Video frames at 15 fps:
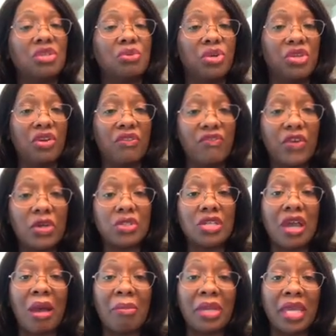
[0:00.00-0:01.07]
when you're first
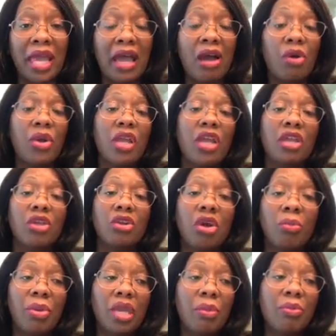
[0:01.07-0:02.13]
coming out.
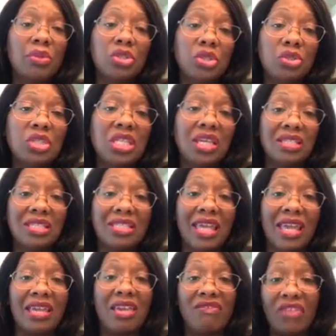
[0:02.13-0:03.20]
People do tend to
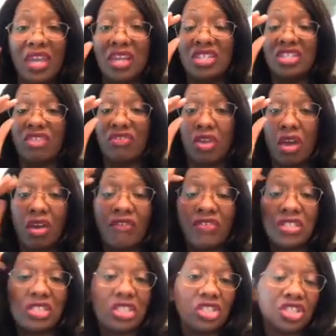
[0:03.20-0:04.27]
take advantage of young
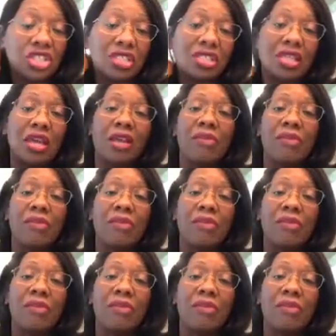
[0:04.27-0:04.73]
physicians.